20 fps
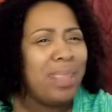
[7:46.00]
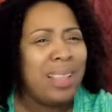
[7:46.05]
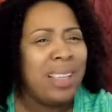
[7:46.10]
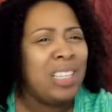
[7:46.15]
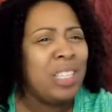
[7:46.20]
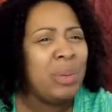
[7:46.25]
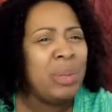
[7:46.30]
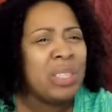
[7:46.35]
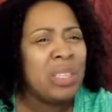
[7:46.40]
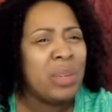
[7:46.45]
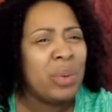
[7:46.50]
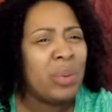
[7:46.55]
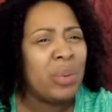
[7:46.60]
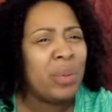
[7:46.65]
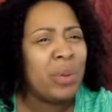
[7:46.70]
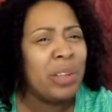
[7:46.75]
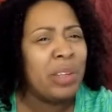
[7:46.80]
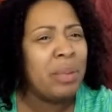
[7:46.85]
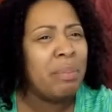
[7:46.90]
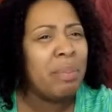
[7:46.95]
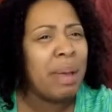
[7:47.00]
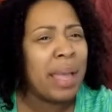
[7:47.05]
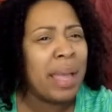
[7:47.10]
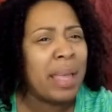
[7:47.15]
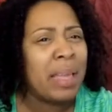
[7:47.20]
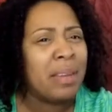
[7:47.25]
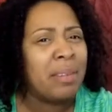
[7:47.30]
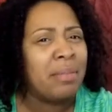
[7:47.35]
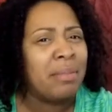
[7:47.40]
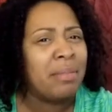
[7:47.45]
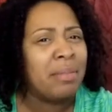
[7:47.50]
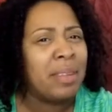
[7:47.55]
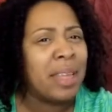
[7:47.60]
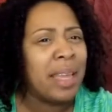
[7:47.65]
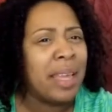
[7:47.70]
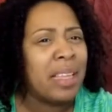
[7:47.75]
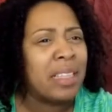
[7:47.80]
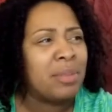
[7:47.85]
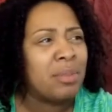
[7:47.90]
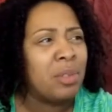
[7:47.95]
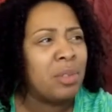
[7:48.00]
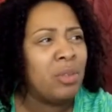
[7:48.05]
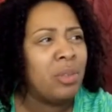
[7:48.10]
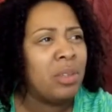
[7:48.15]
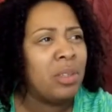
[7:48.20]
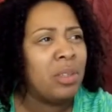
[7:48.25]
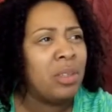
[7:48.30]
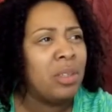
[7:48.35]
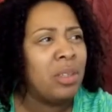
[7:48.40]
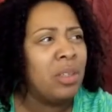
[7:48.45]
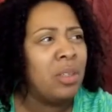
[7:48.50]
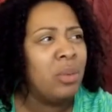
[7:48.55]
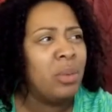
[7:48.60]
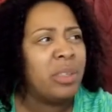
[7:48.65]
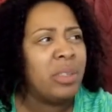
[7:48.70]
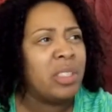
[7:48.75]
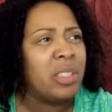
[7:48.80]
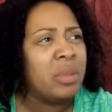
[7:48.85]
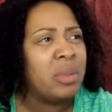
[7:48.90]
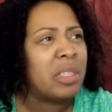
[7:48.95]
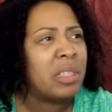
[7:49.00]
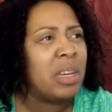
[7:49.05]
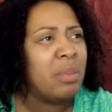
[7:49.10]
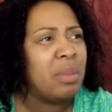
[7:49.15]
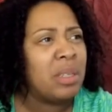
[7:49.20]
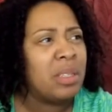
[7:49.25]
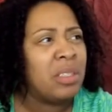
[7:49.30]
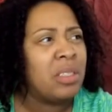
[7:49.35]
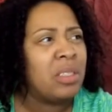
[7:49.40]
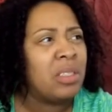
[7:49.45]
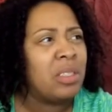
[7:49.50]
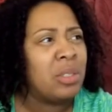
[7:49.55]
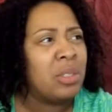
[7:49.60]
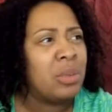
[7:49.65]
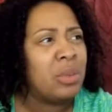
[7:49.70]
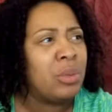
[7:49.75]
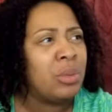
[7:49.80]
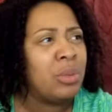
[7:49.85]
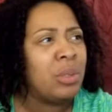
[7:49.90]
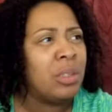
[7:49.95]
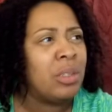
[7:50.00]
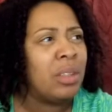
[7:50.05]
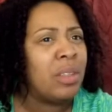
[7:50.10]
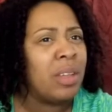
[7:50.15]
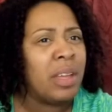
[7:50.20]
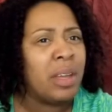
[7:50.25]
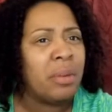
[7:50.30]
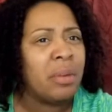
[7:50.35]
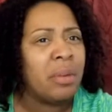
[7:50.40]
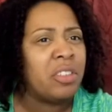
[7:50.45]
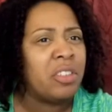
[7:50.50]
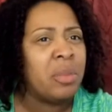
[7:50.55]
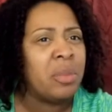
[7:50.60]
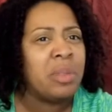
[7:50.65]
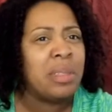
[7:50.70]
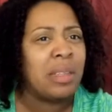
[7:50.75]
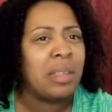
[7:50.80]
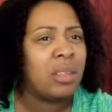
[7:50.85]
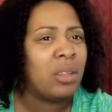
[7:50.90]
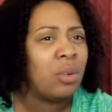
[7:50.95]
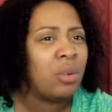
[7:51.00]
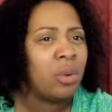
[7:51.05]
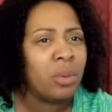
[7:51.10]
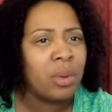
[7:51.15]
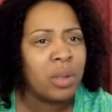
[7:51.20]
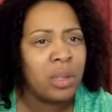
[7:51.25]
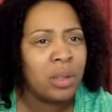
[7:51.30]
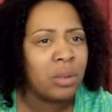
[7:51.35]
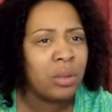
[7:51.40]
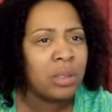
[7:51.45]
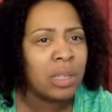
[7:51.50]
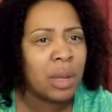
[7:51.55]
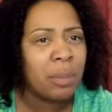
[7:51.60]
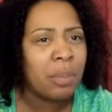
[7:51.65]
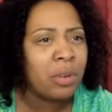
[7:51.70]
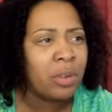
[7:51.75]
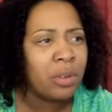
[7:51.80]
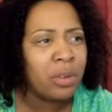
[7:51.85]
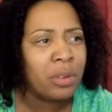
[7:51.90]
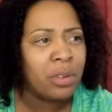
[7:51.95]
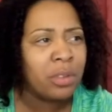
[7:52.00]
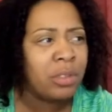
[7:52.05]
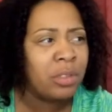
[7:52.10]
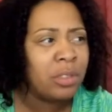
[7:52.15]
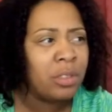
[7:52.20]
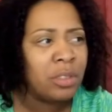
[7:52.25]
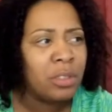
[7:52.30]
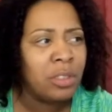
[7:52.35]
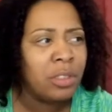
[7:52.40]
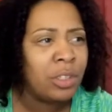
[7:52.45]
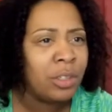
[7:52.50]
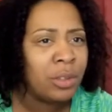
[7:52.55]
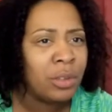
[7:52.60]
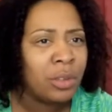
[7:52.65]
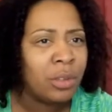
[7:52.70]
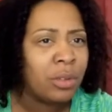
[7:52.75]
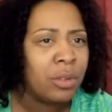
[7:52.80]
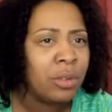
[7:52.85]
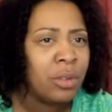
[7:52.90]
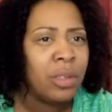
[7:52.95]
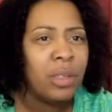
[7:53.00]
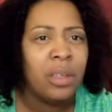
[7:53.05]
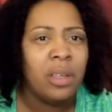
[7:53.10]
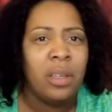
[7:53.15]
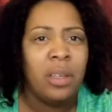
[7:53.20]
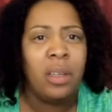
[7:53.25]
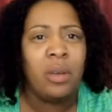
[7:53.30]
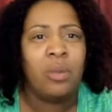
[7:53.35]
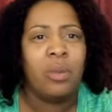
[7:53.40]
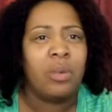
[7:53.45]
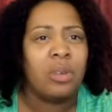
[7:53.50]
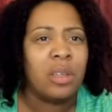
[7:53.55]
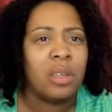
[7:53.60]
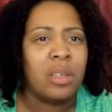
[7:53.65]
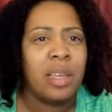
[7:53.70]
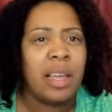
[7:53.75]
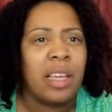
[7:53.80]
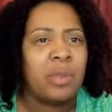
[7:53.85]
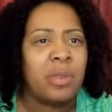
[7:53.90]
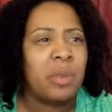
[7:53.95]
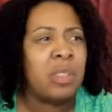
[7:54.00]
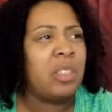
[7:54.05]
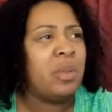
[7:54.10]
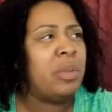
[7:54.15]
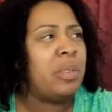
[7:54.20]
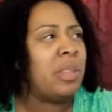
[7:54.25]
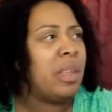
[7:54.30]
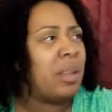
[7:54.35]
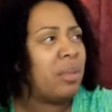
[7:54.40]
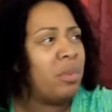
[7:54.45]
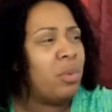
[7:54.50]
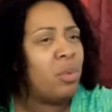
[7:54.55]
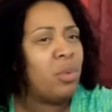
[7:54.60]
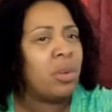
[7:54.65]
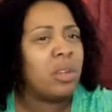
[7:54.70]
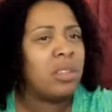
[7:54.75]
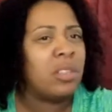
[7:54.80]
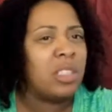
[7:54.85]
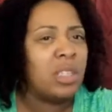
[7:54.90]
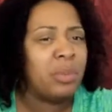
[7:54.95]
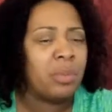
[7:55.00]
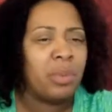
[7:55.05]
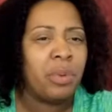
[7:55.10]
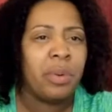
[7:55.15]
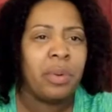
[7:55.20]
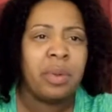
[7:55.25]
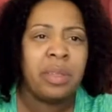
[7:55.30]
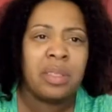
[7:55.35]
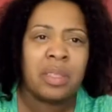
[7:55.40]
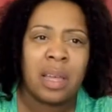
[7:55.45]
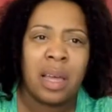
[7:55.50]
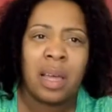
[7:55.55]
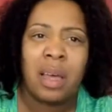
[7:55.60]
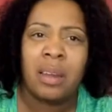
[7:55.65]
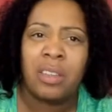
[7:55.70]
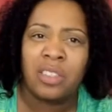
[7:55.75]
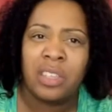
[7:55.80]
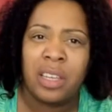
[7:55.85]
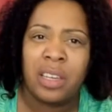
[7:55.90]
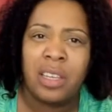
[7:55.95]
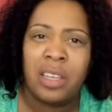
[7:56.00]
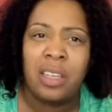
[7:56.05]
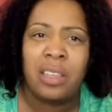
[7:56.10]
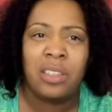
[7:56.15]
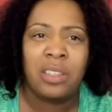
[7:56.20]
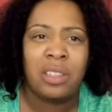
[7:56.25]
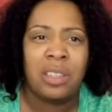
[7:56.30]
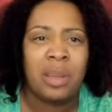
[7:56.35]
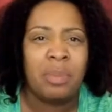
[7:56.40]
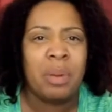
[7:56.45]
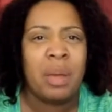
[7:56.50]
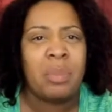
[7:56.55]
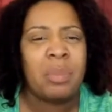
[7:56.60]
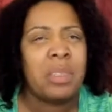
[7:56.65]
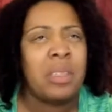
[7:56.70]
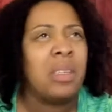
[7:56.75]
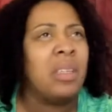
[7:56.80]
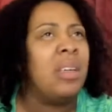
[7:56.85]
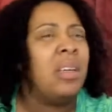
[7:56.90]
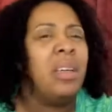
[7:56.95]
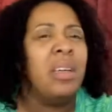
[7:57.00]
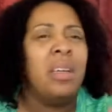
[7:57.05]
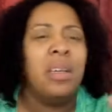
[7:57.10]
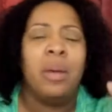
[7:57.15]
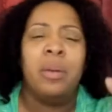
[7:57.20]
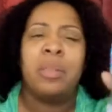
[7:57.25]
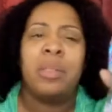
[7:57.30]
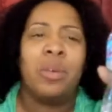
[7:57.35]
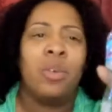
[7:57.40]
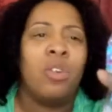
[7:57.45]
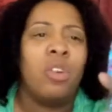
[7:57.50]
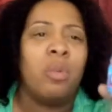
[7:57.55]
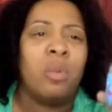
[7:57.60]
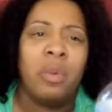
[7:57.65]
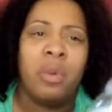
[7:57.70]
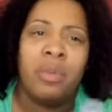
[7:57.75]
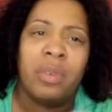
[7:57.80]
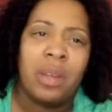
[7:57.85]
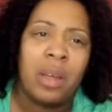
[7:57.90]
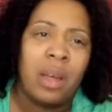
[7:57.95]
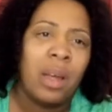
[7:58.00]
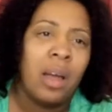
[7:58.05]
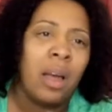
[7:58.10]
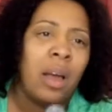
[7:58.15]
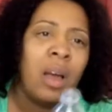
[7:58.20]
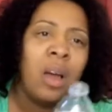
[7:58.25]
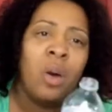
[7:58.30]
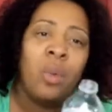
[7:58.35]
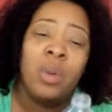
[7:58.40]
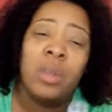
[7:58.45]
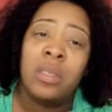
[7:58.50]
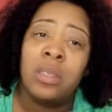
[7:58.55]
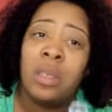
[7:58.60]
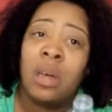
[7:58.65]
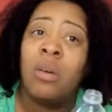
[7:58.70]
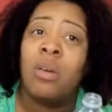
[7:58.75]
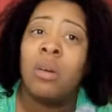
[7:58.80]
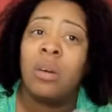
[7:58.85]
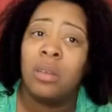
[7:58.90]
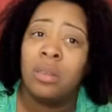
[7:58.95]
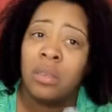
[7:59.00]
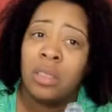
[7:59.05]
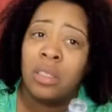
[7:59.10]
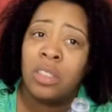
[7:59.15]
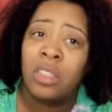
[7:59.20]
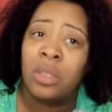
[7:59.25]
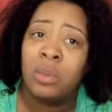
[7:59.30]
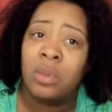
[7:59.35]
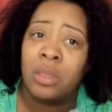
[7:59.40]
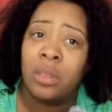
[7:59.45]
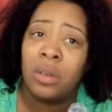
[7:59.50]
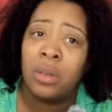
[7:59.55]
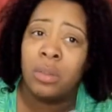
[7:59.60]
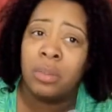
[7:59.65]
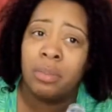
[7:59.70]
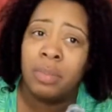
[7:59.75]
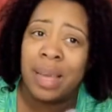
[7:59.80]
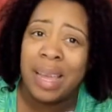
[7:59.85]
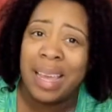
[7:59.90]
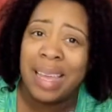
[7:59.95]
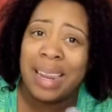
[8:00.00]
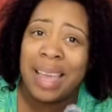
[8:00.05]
She's in a really bad dance movie where she was coming to another area. She was like the Oreo type of girl and wanted to dance, but she was like more contemporary style and she had to get to the hip hop scene. It was a horrible movie. I always thought that she was a bad